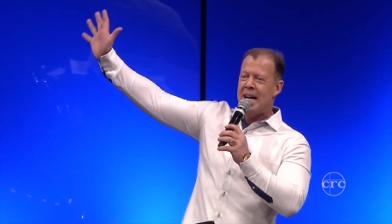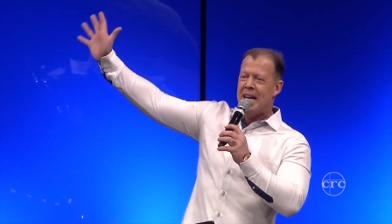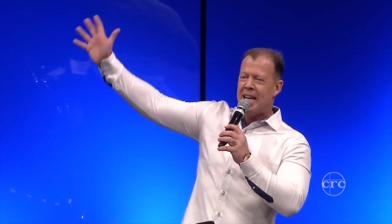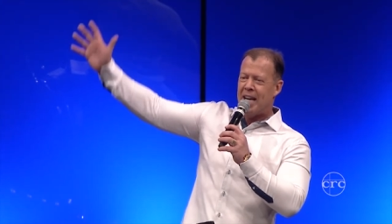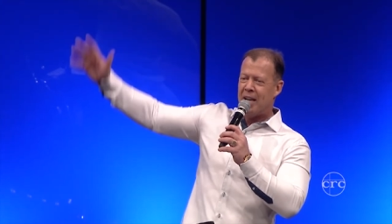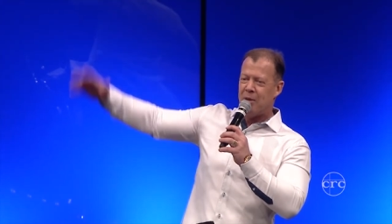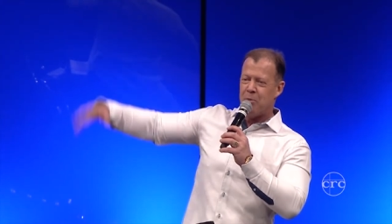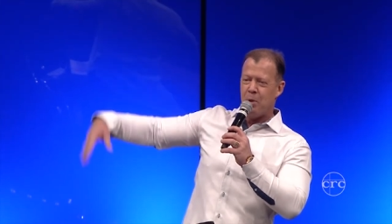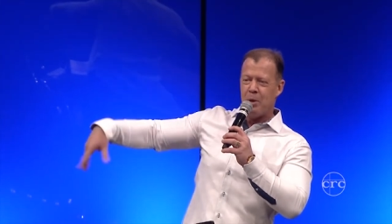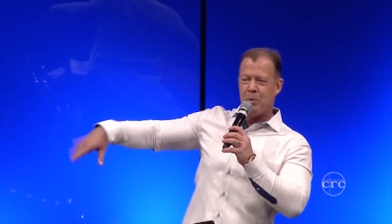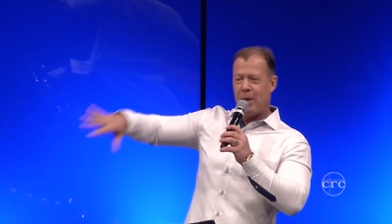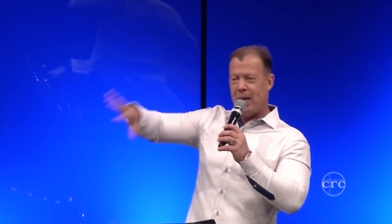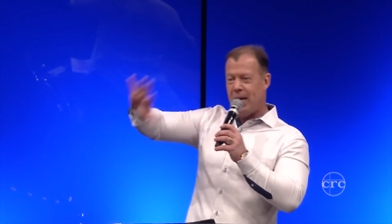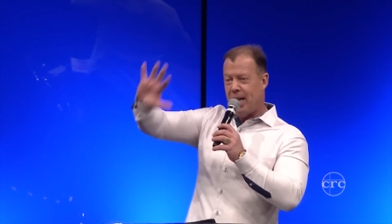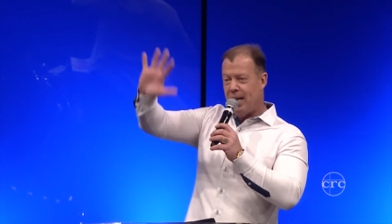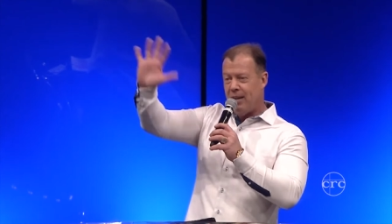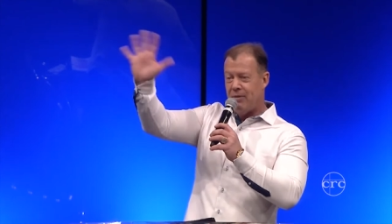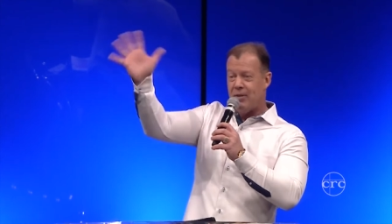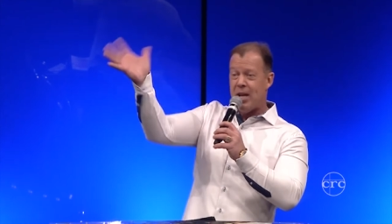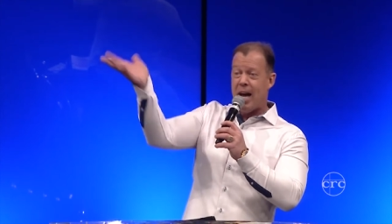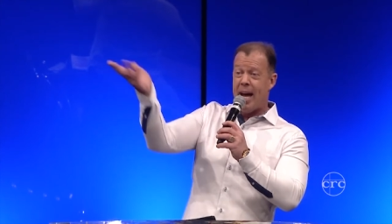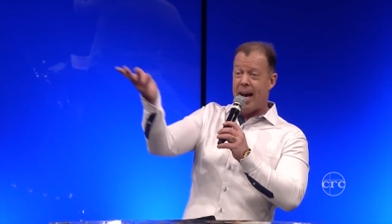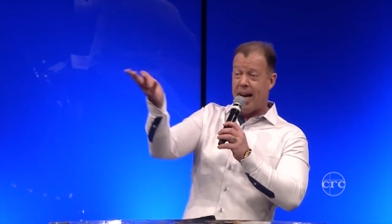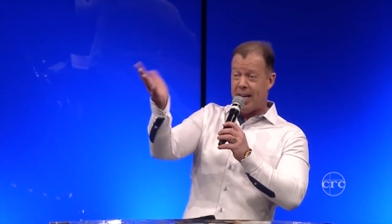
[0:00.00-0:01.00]
and when we
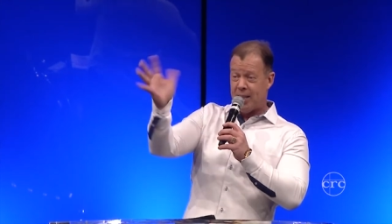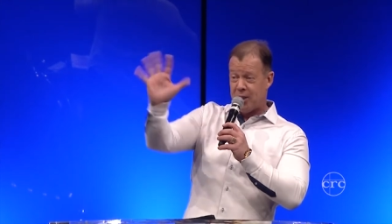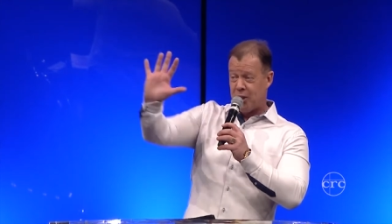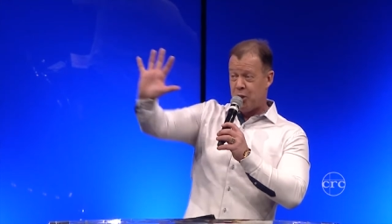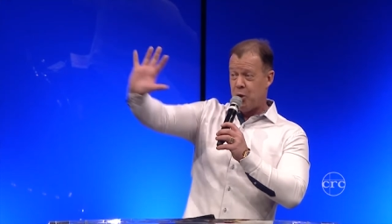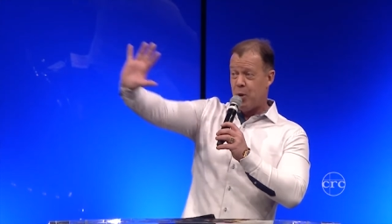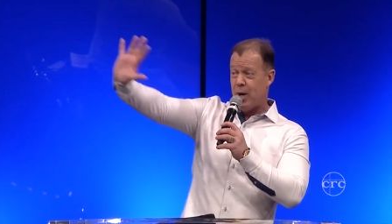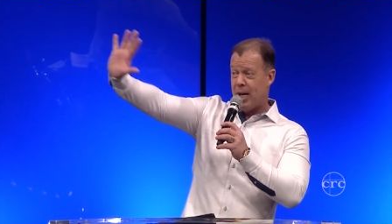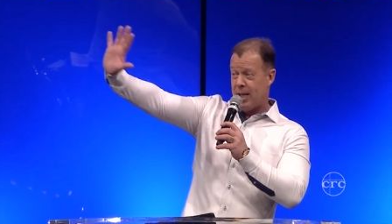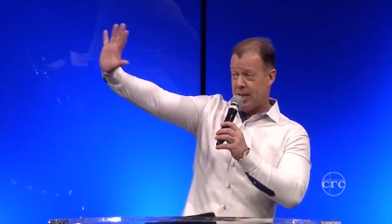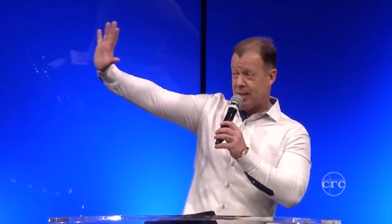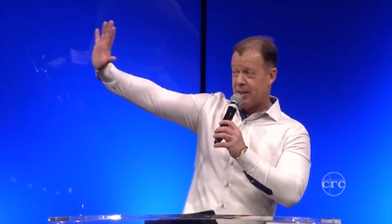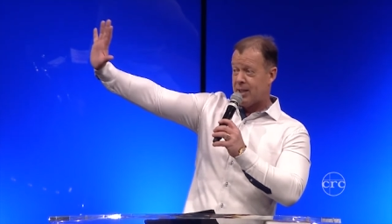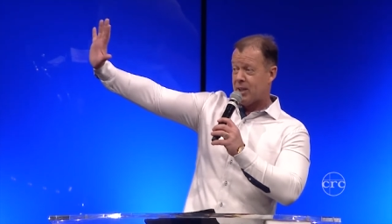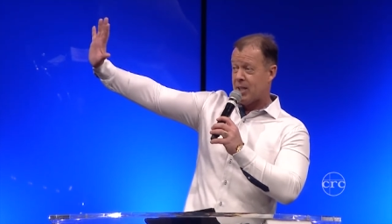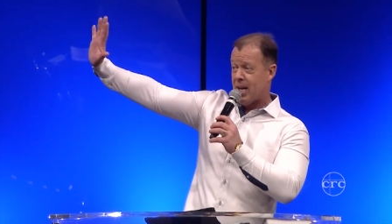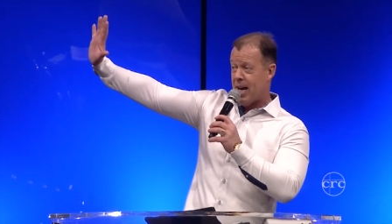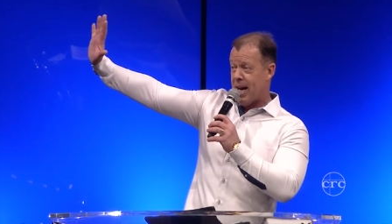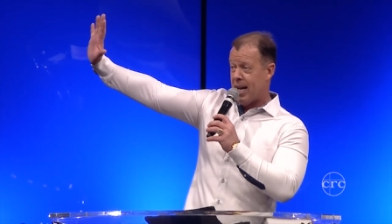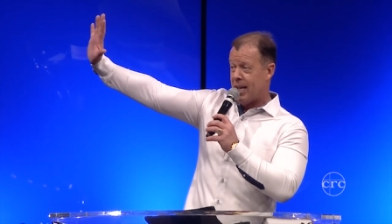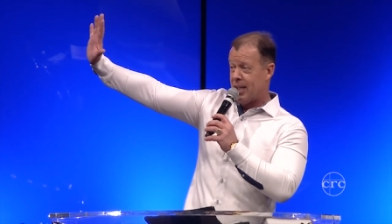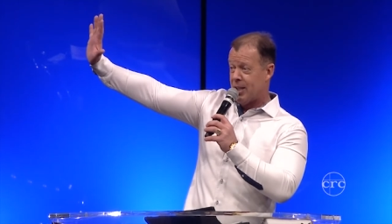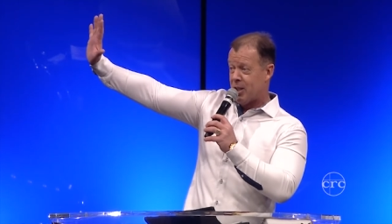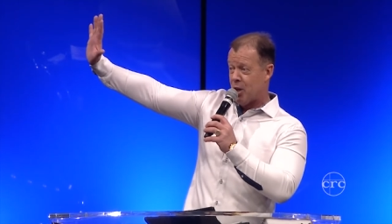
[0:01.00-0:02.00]
leave, the hands do other
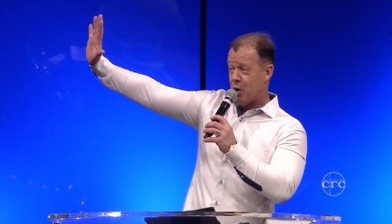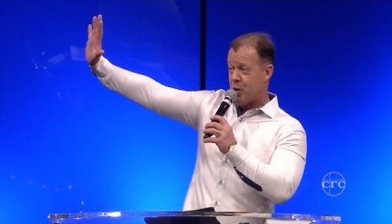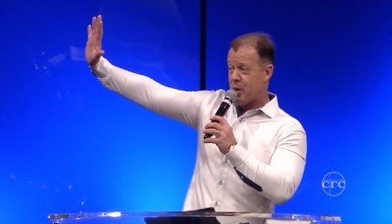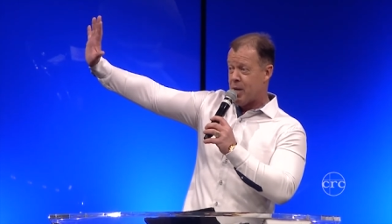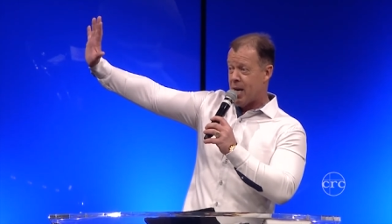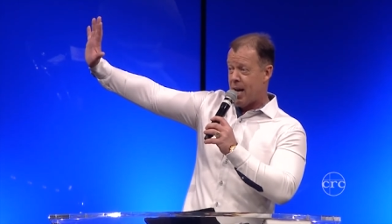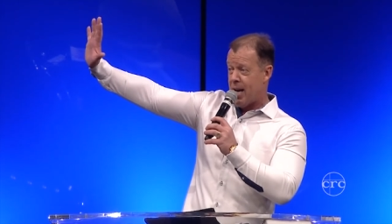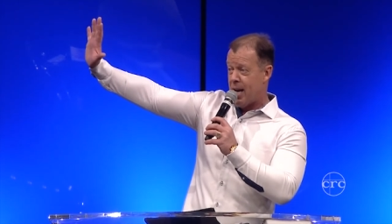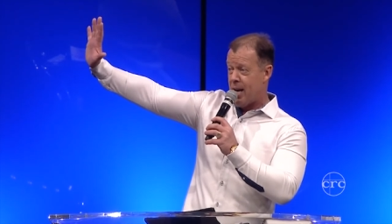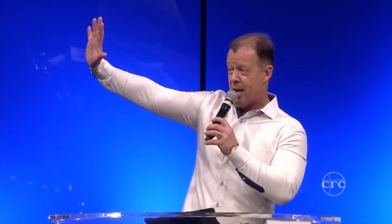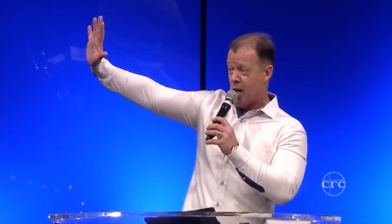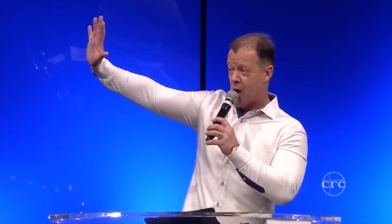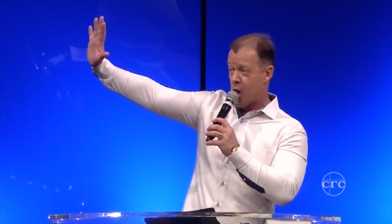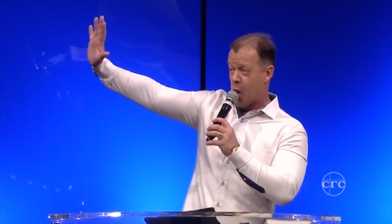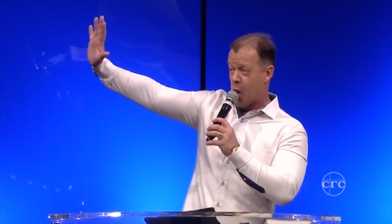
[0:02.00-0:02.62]
signs, okay?